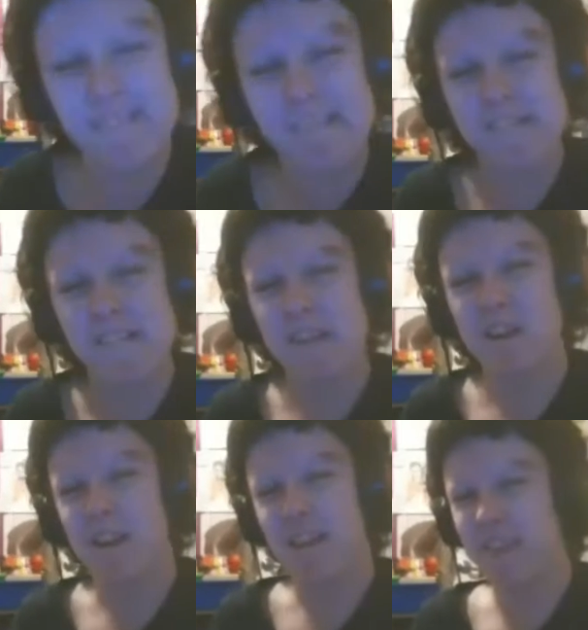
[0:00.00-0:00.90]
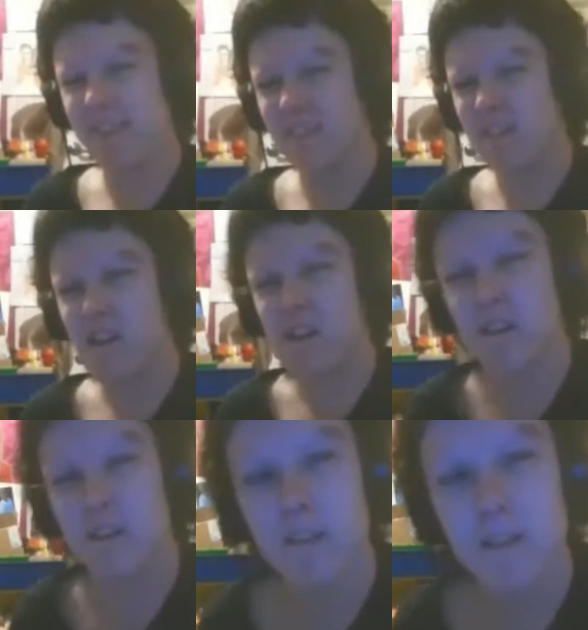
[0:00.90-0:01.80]
window. This guide
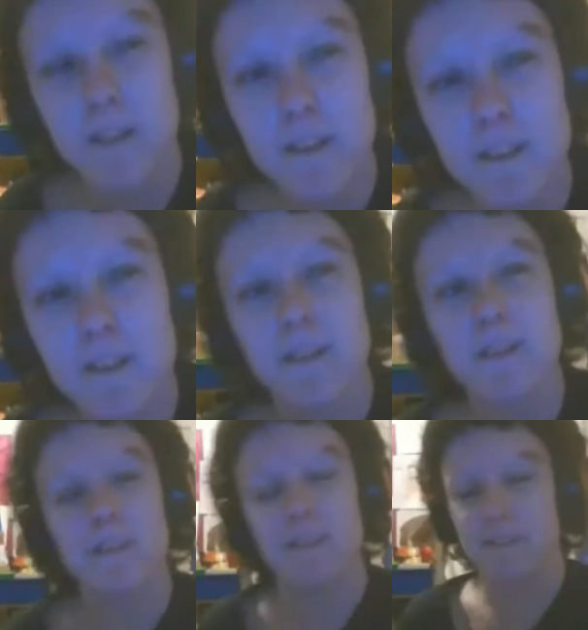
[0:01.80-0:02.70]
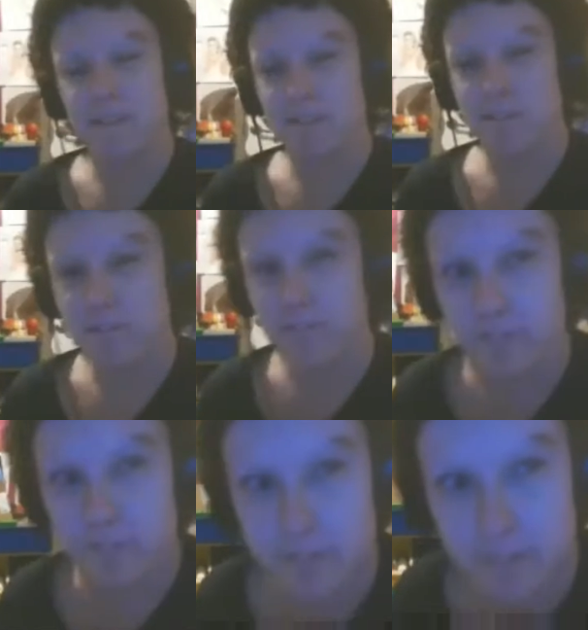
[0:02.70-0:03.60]
shows you the basics of using Narrator.
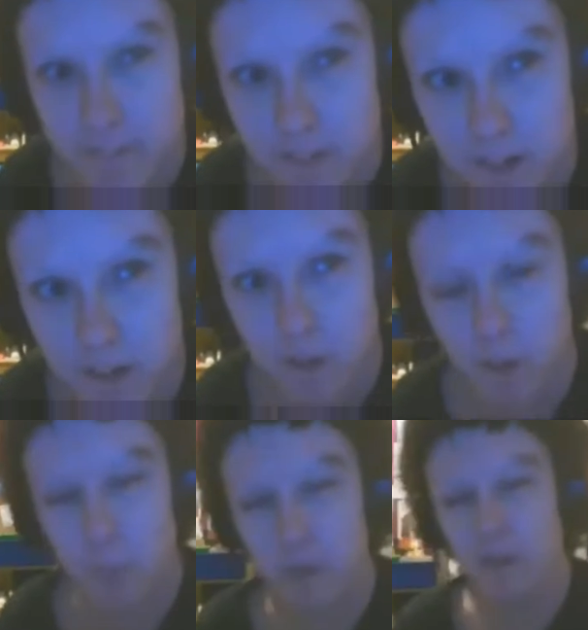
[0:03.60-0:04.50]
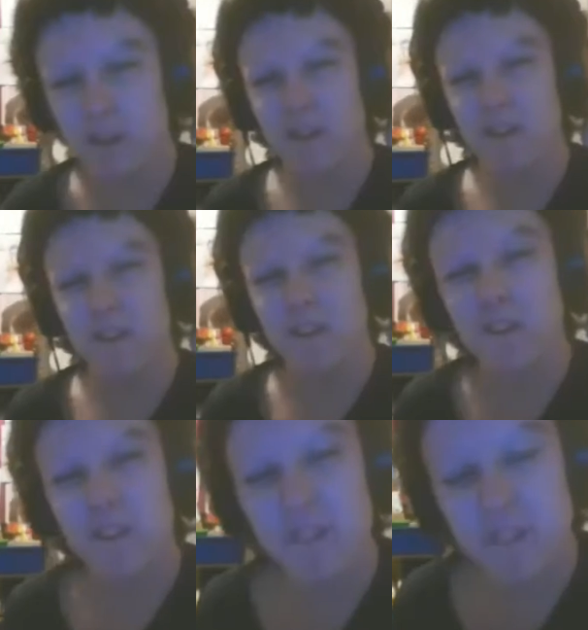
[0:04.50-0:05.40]
Narrator reads
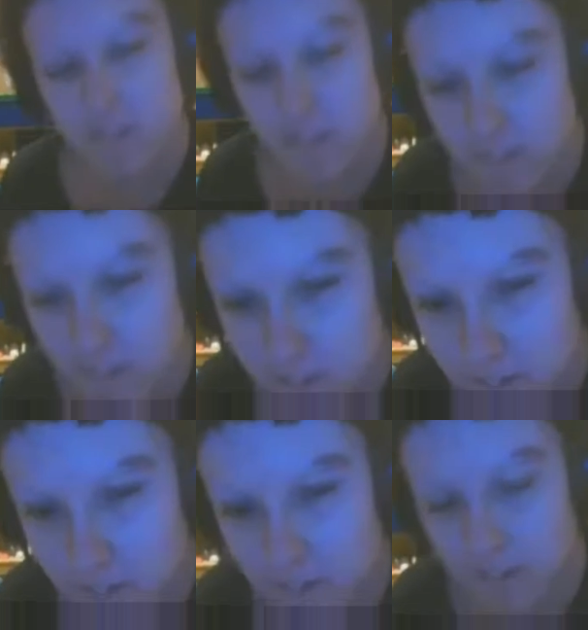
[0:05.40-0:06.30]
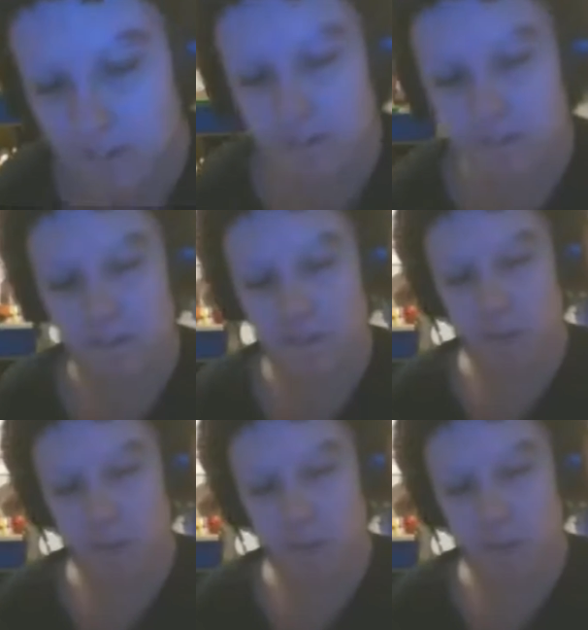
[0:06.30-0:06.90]
aloud what's on your screen so you can